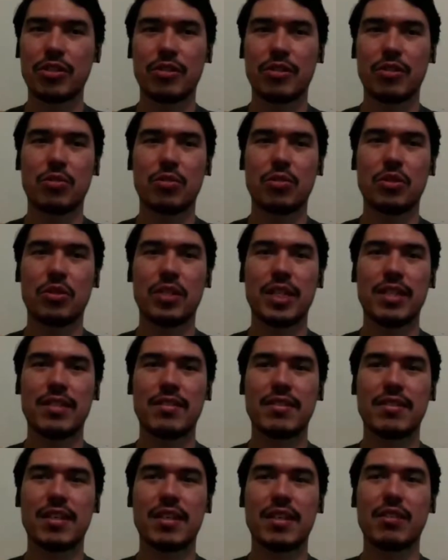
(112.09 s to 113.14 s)
Those are
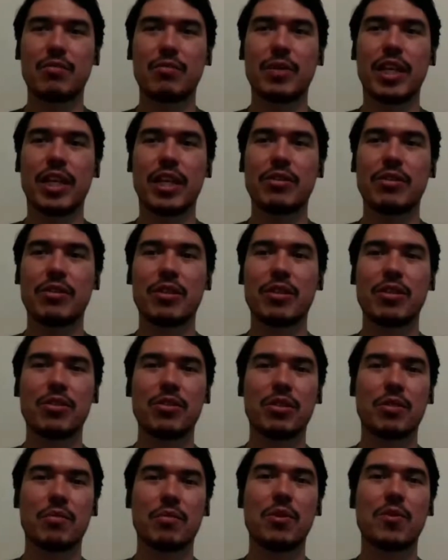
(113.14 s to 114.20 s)
days that we entered into
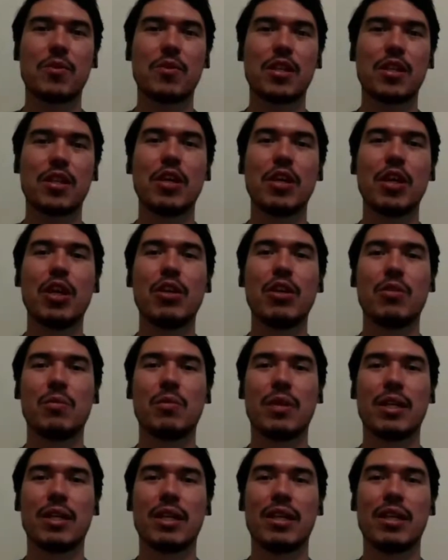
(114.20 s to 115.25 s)
communion
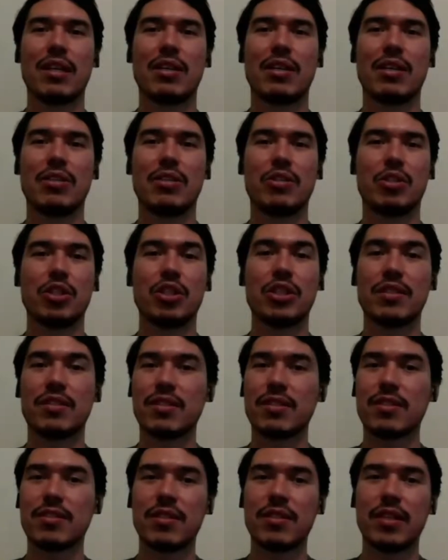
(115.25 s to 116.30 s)
with
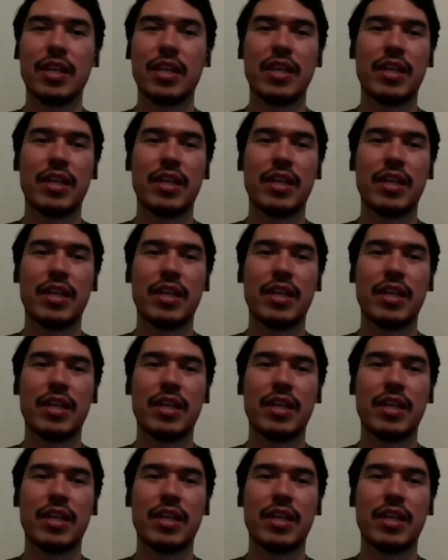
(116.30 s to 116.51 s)
Jesus.